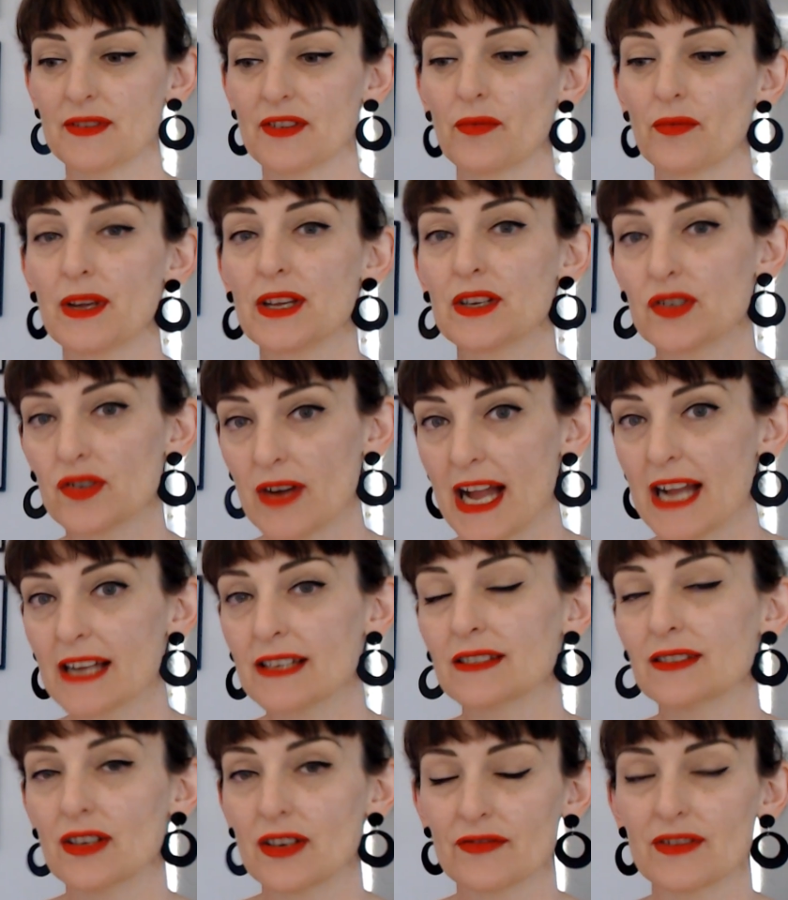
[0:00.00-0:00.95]
If we
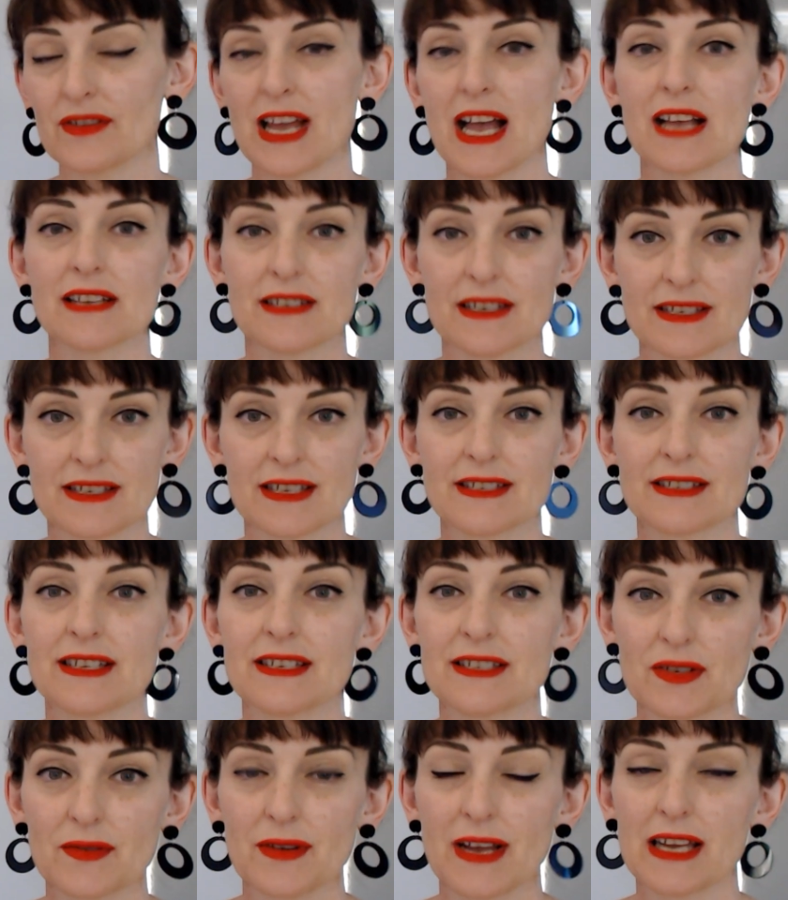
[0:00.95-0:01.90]
attract a lot of narcissists
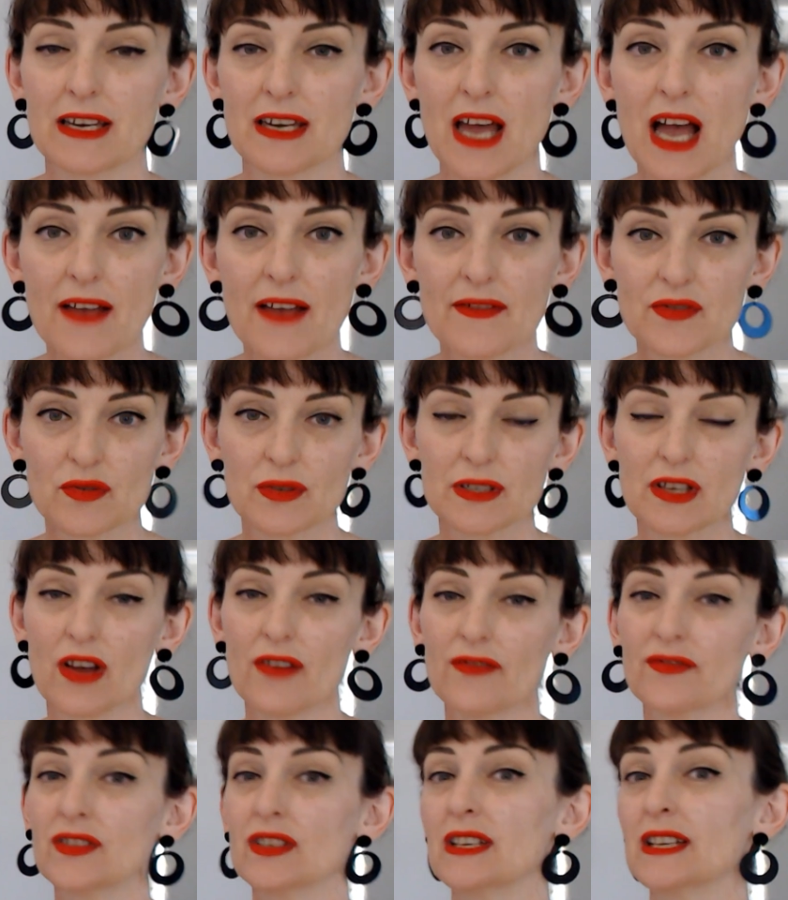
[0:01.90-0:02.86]
into our lives, well,
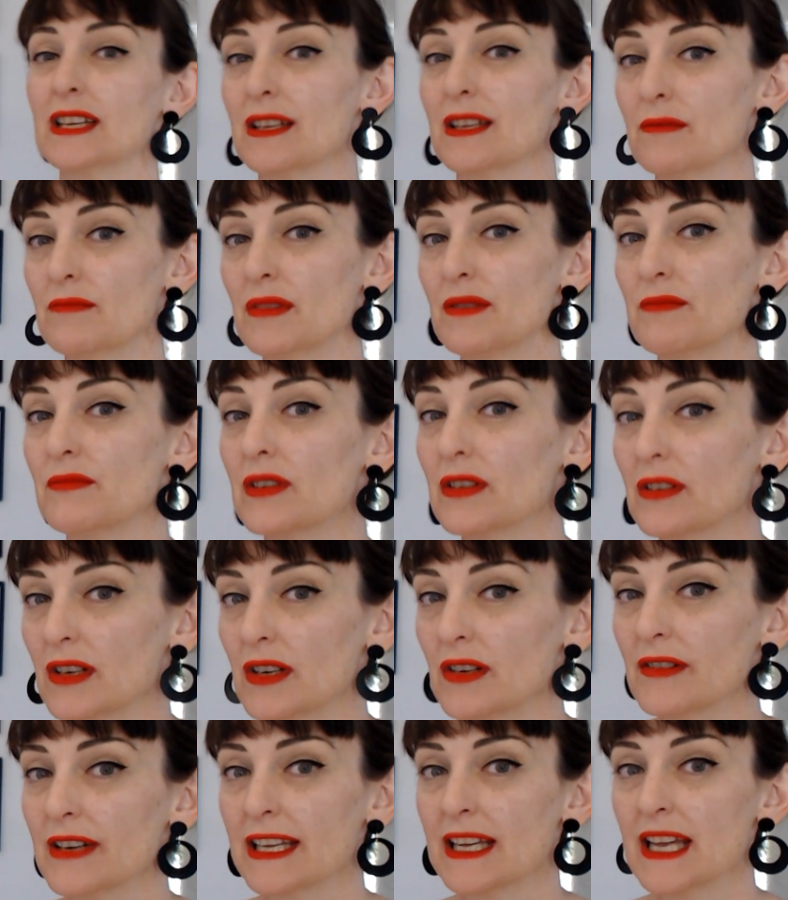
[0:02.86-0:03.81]
often it can be
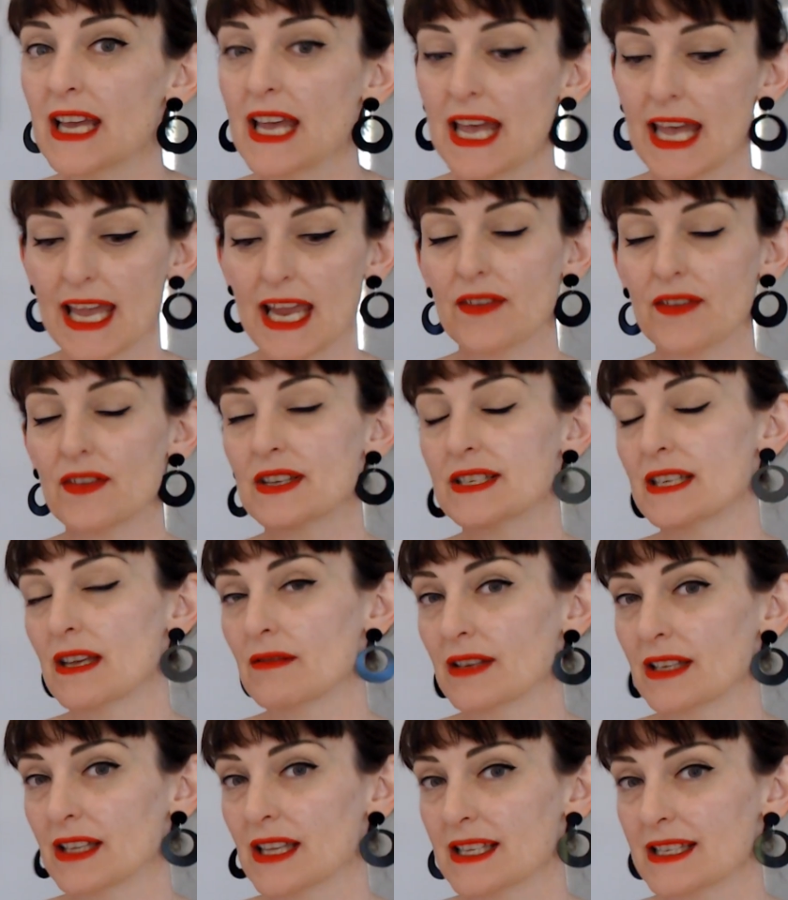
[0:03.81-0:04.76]
mirroring either
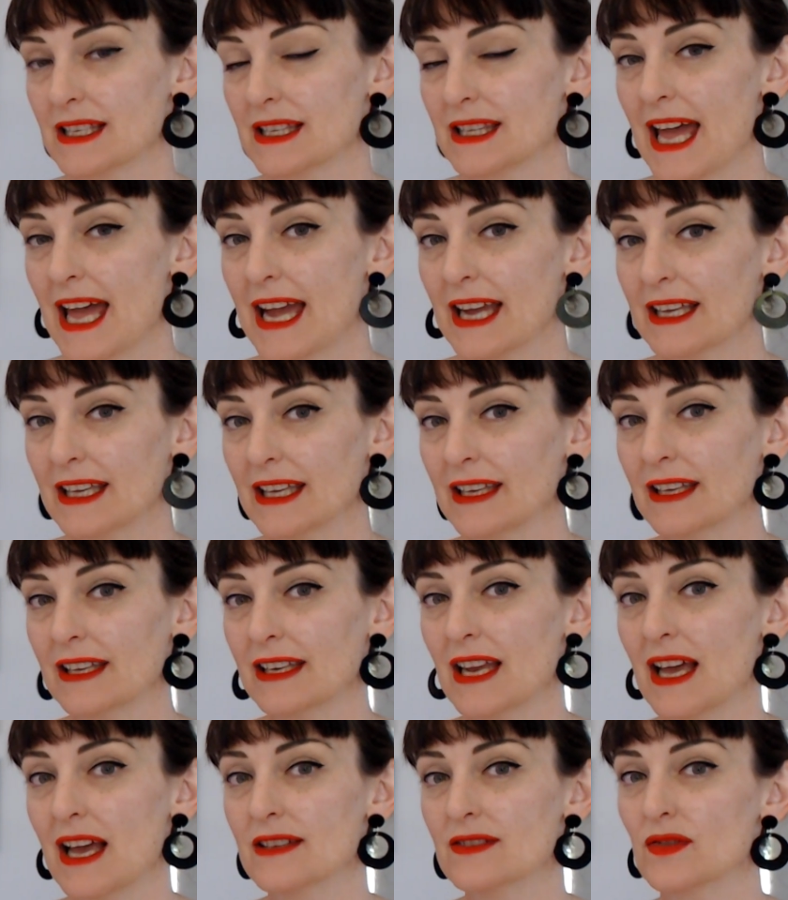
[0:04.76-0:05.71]
something that's lacking
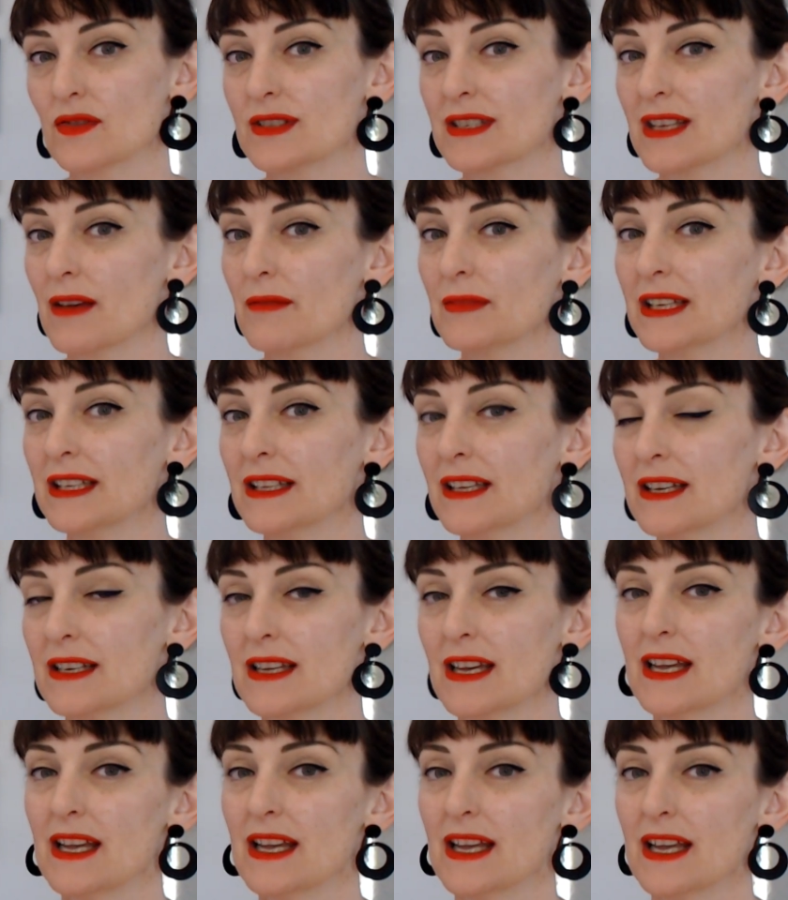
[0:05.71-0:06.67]
in us or
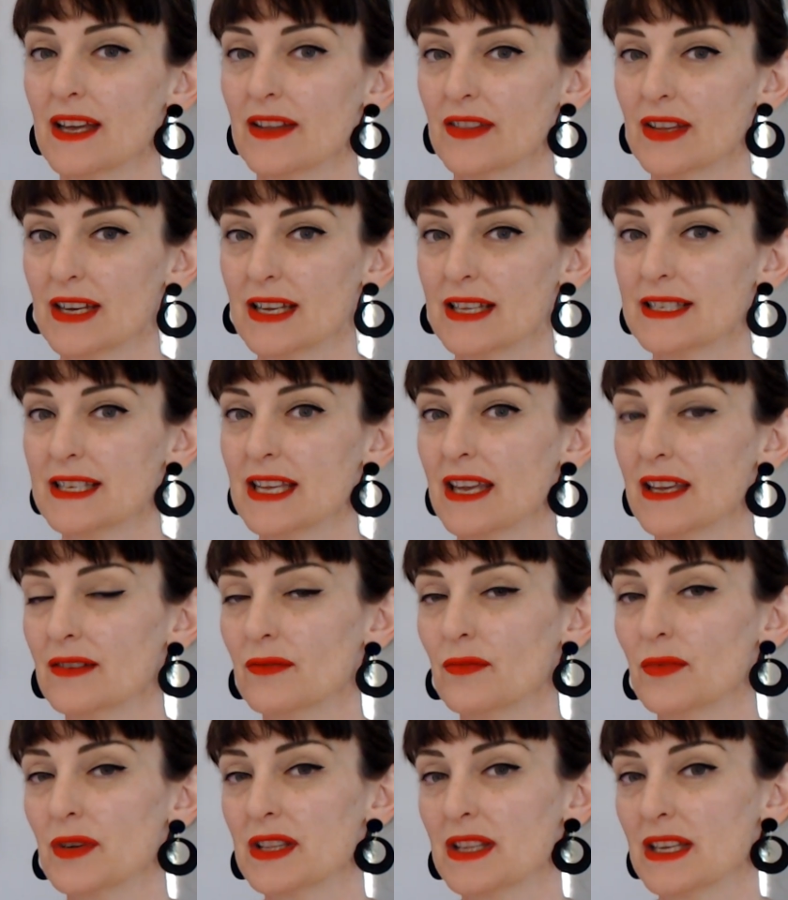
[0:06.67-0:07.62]
something that is
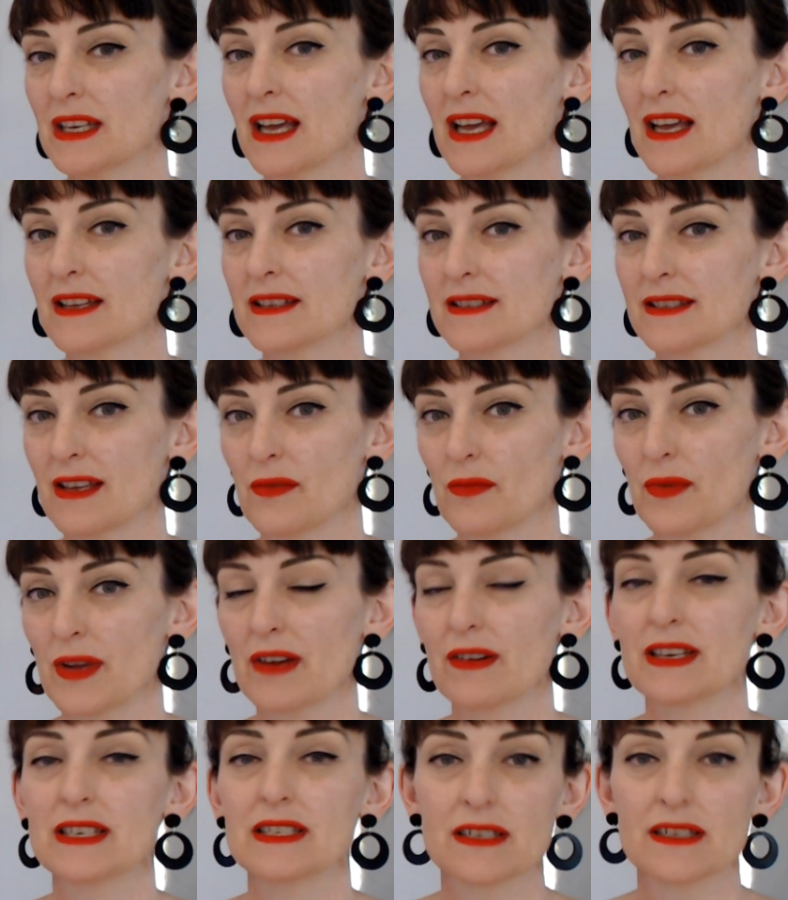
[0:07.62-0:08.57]
hidden within us that
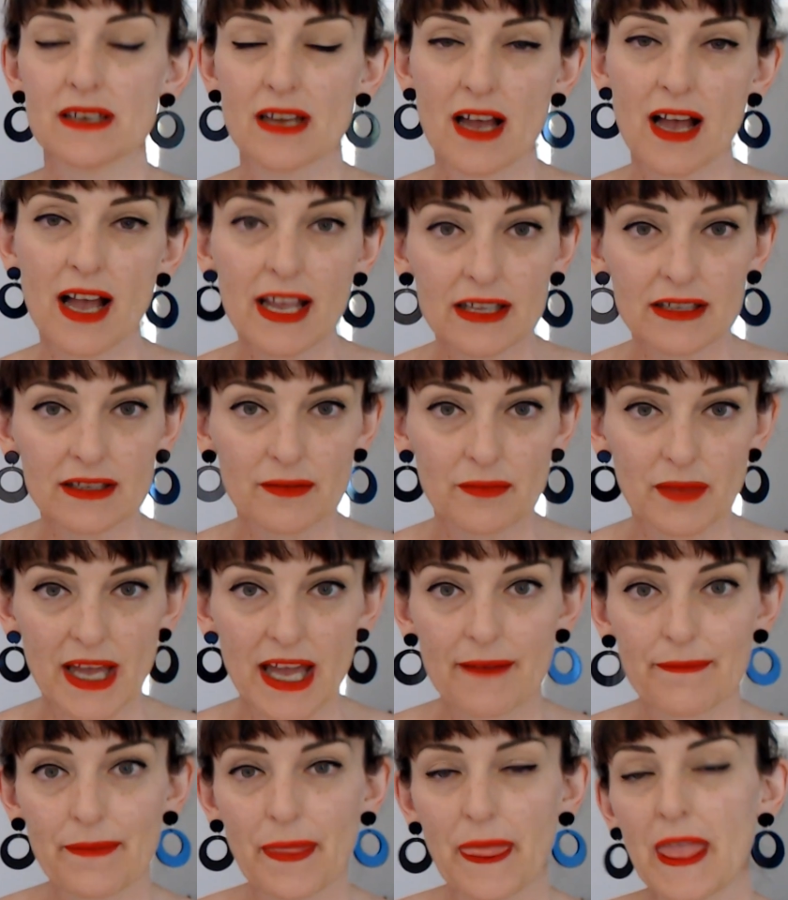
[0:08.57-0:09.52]
we're in denial
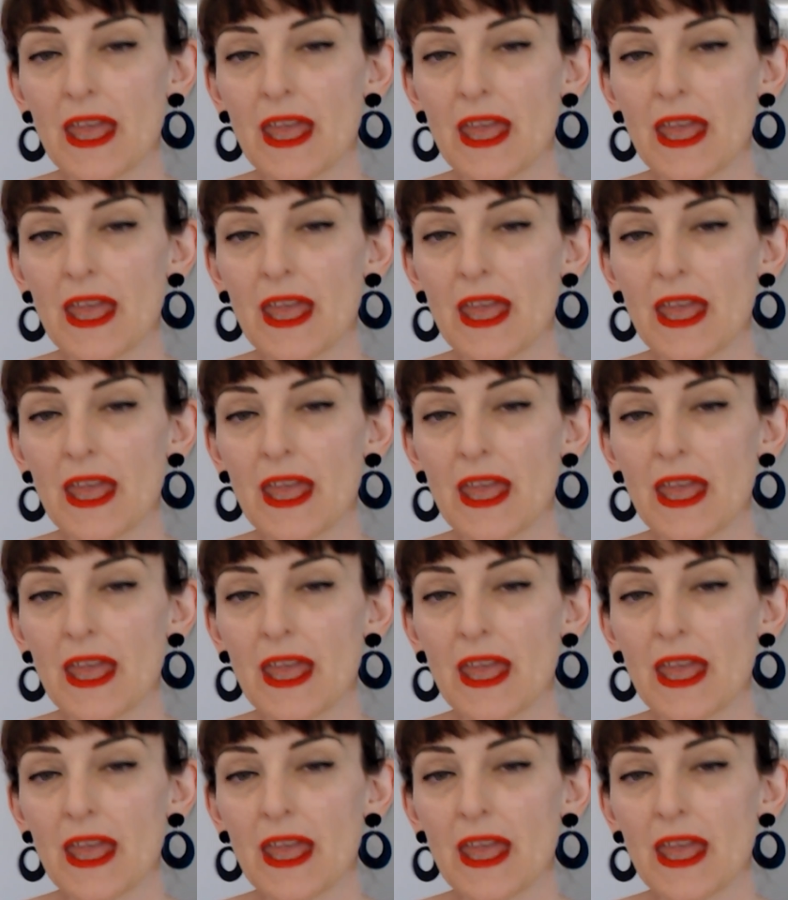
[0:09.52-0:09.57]
about.